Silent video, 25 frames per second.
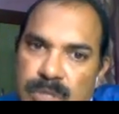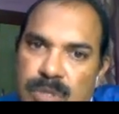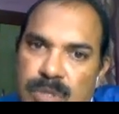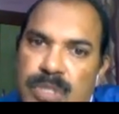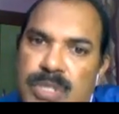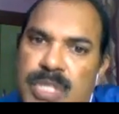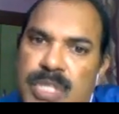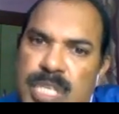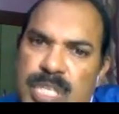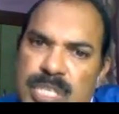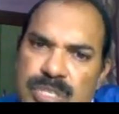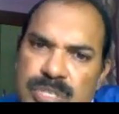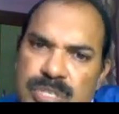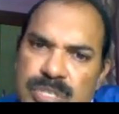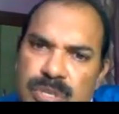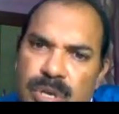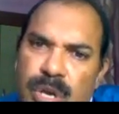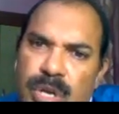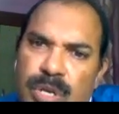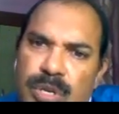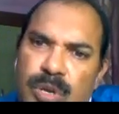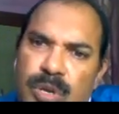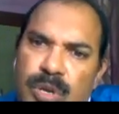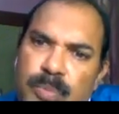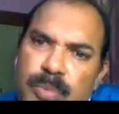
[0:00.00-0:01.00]
So these
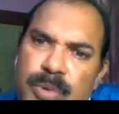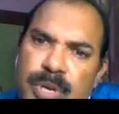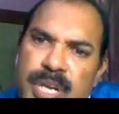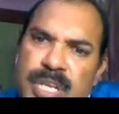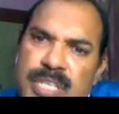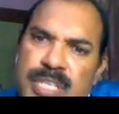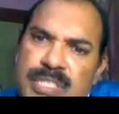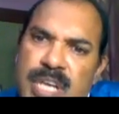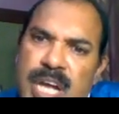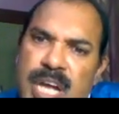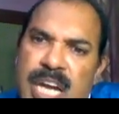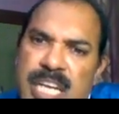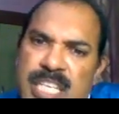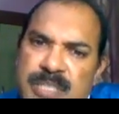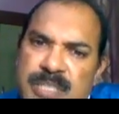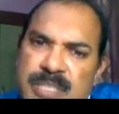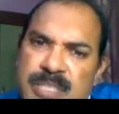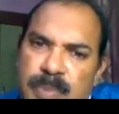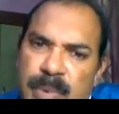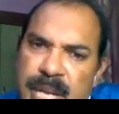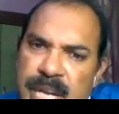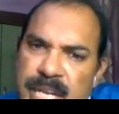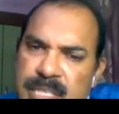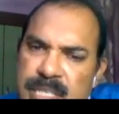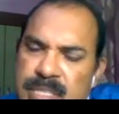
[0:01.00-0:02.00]
short of opponents and
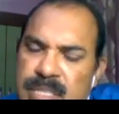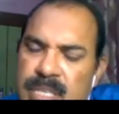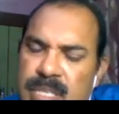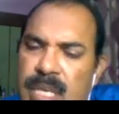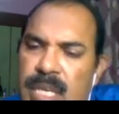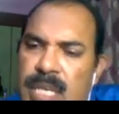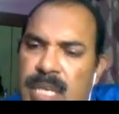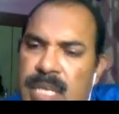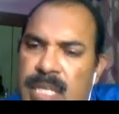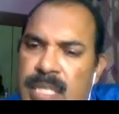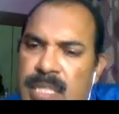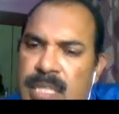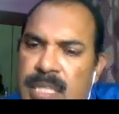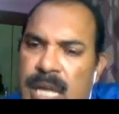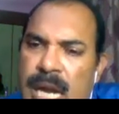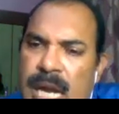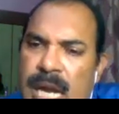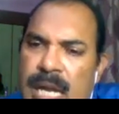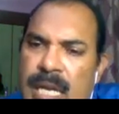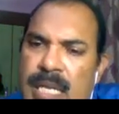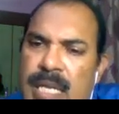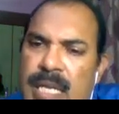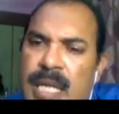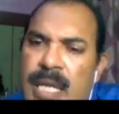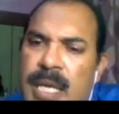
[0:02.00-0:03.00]
splints
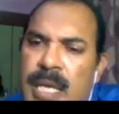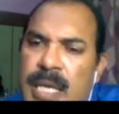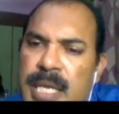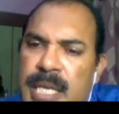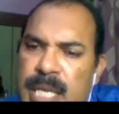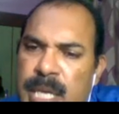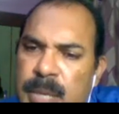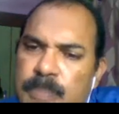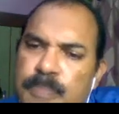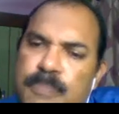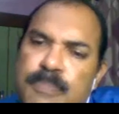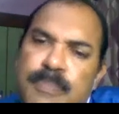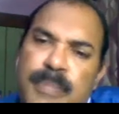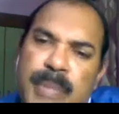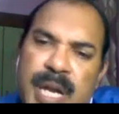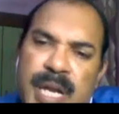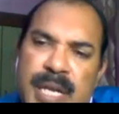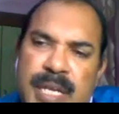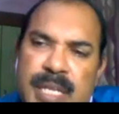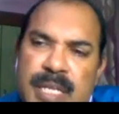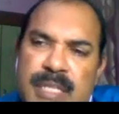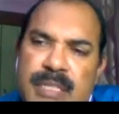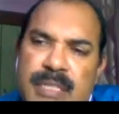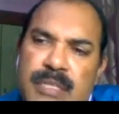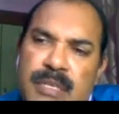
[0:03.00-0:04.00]
that keep
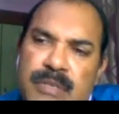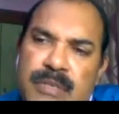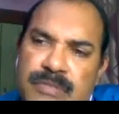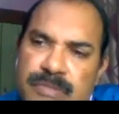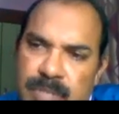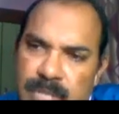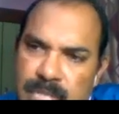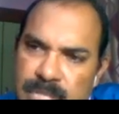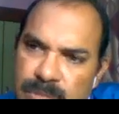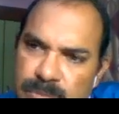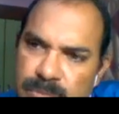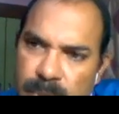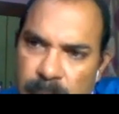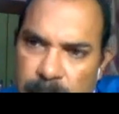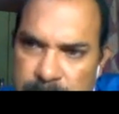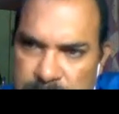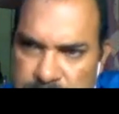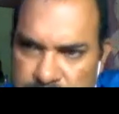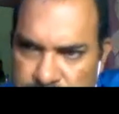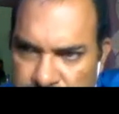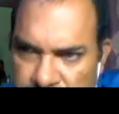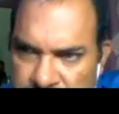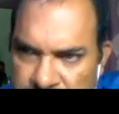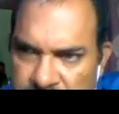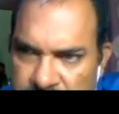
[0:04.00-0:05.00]
maintain the first
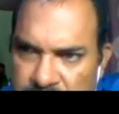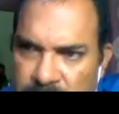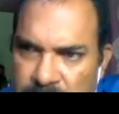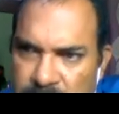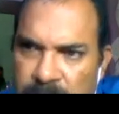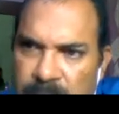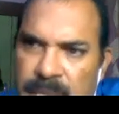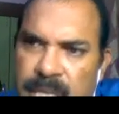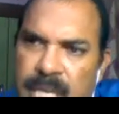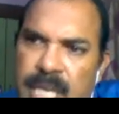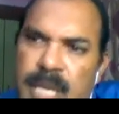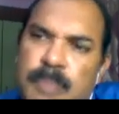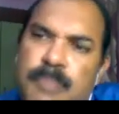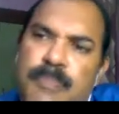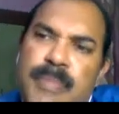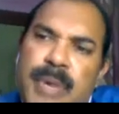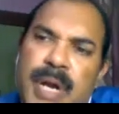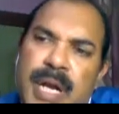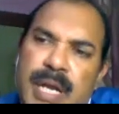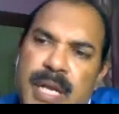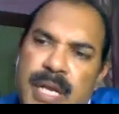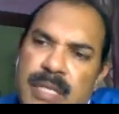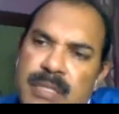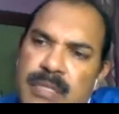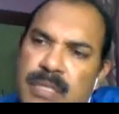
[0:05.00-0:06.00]
web space, keep
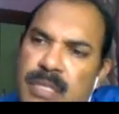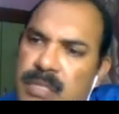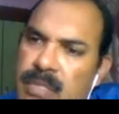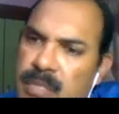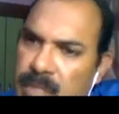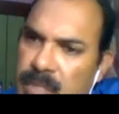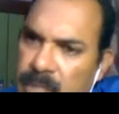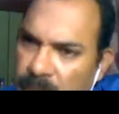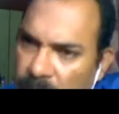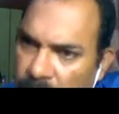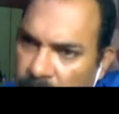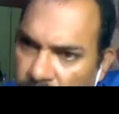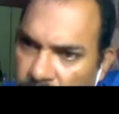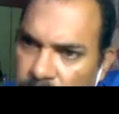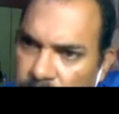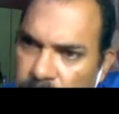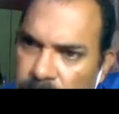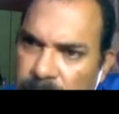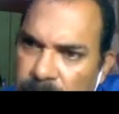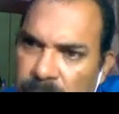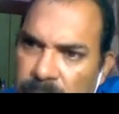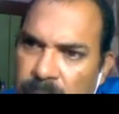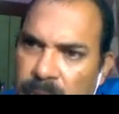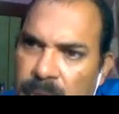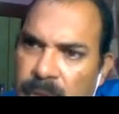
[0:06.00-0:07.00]
maintain the
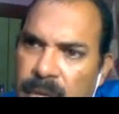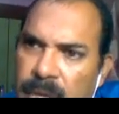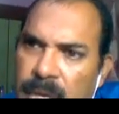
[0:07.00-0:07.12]
thumb,